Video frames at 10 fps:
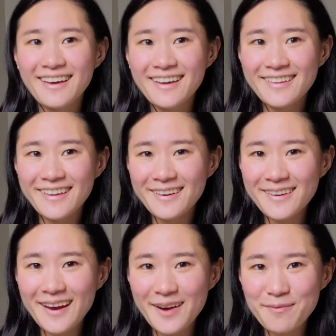Clear
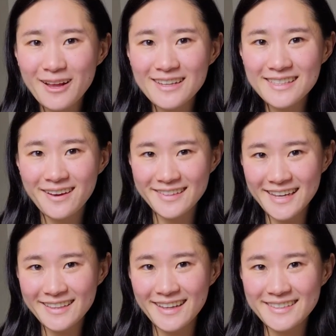Care Plus
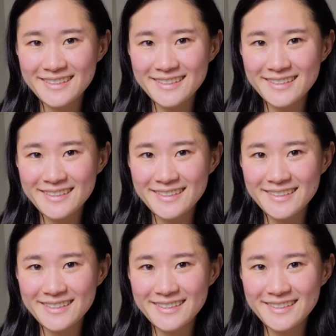Contact Lens